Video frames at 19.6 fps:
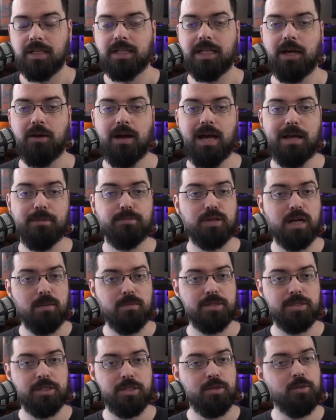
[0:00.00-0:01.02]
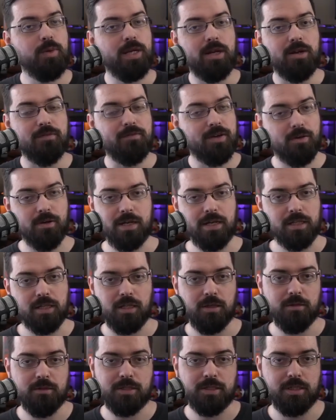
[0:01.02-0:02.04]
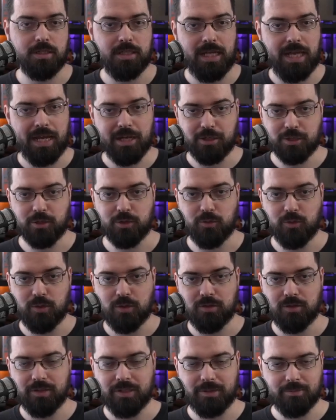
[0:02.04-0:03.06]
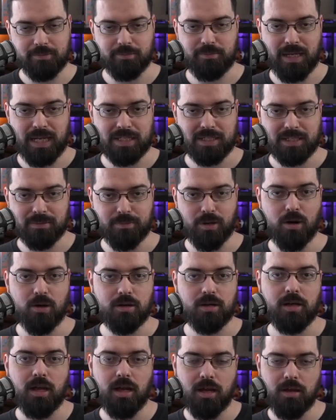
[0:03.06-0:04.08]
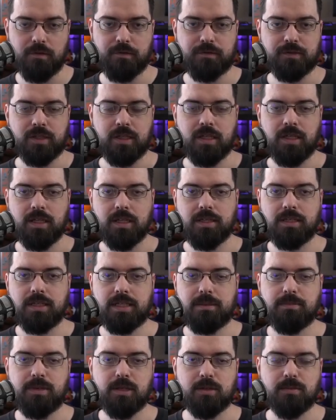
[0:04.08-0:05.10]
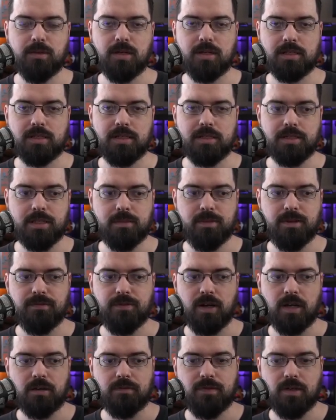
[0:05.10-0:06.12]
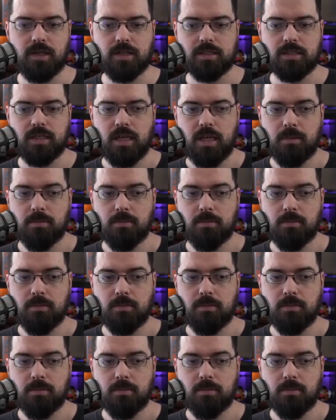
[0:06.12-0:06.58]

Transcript: Now, I promise you, we are very close to the actual best part of the bookmark system in Firefox.